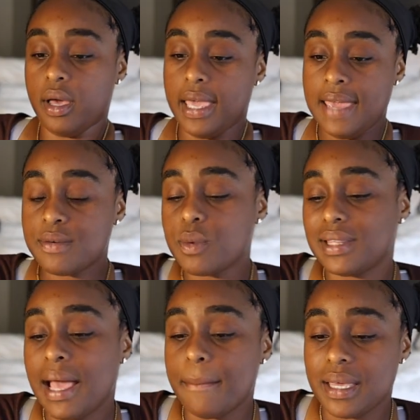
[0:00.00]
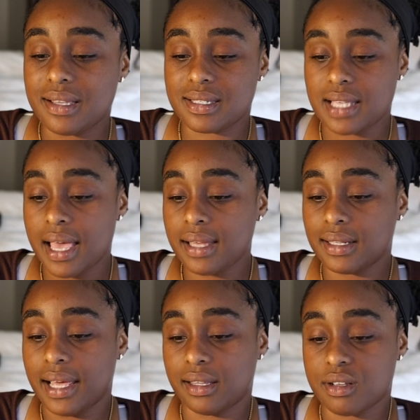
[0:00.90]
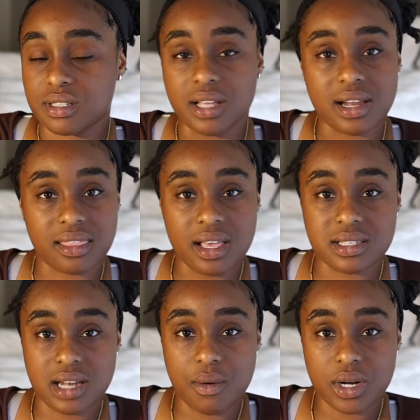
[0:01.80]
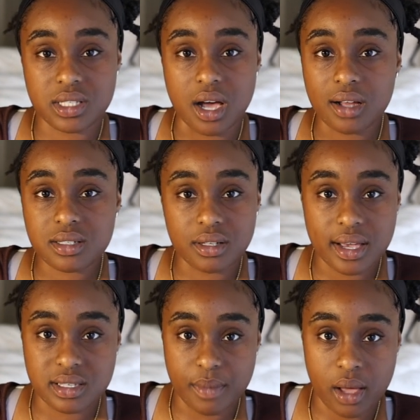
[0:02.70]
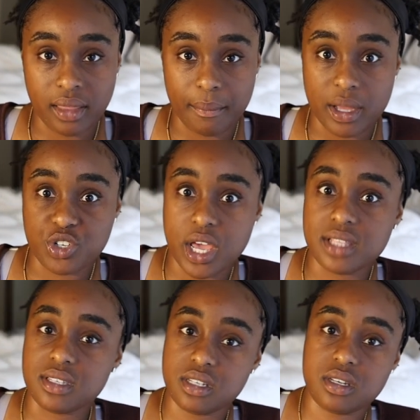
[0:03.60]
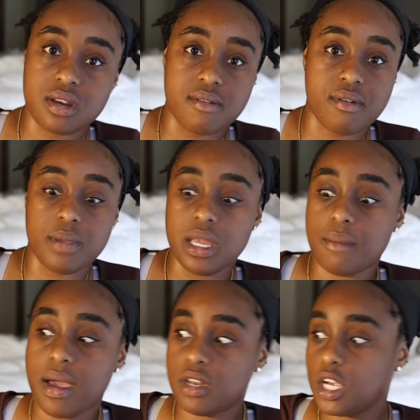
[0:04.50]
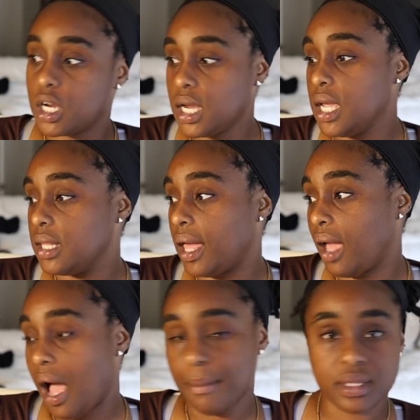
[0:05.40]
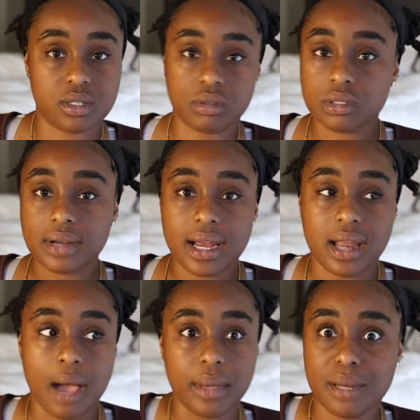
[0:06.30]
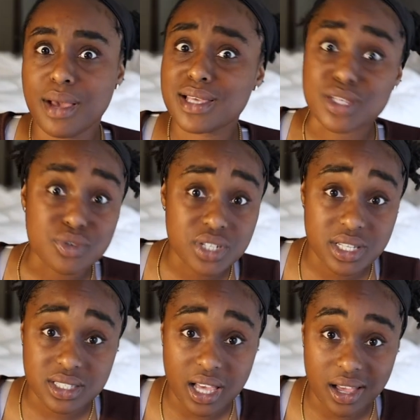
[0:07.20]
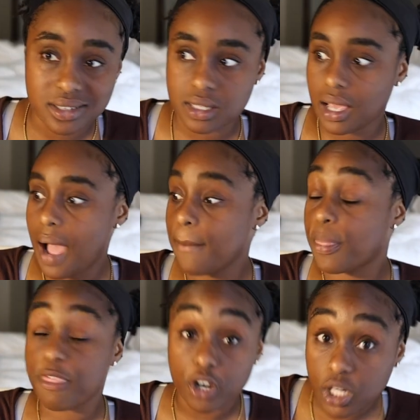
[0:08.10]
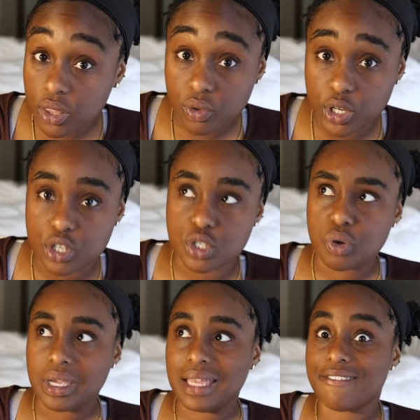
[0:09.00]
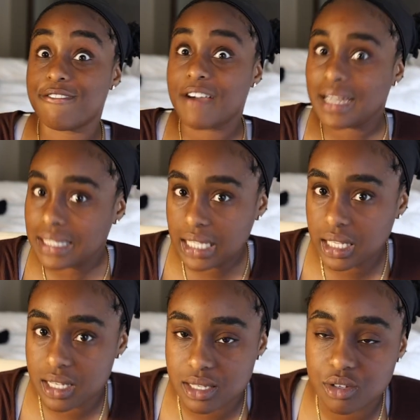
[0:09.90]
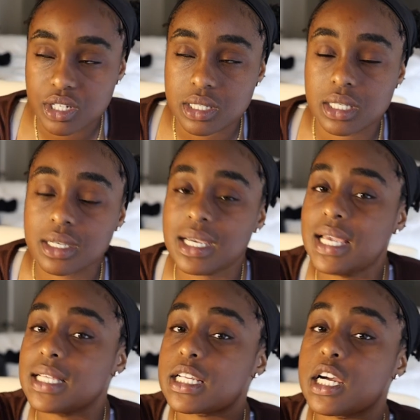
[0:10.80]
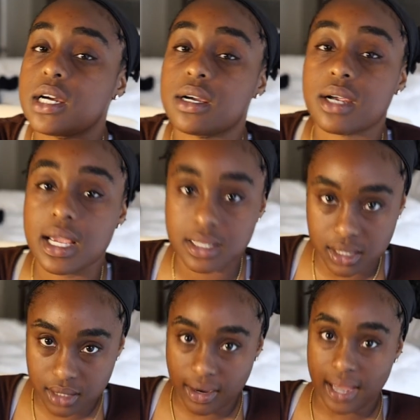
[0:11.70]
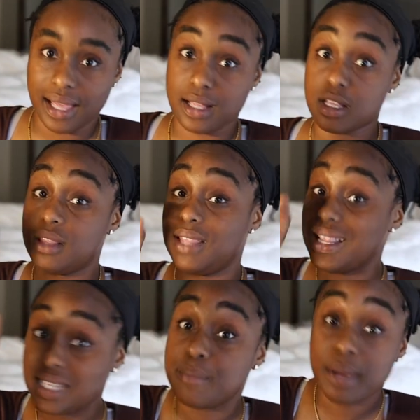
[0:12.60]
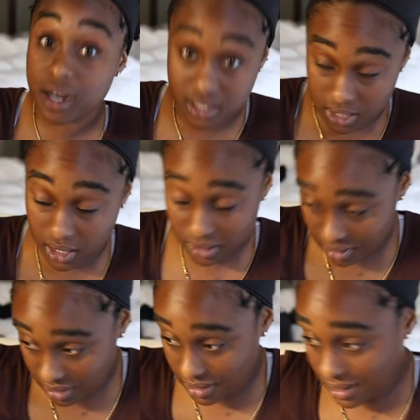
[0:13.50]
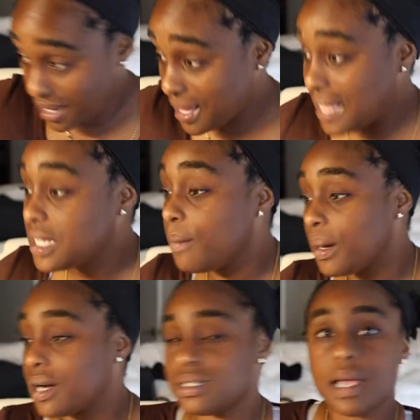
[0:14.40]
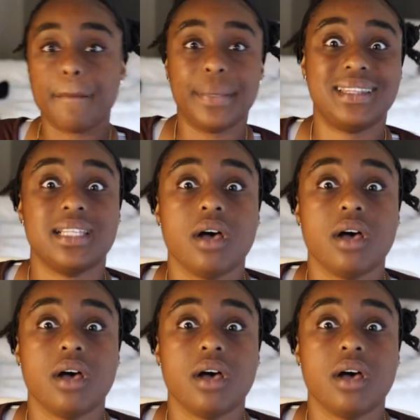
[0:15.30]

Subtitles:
even with that being said, like, there's a lot of things that I want to talk to you guys about, like my transition from getting my degree. Like, I'm in school right now, I'm getting my associates, guys. Like, I'm 33 years old, finally getting an associate's degree. It's crazy, right? Like, that's embarrassing. That's embarrassing, but that's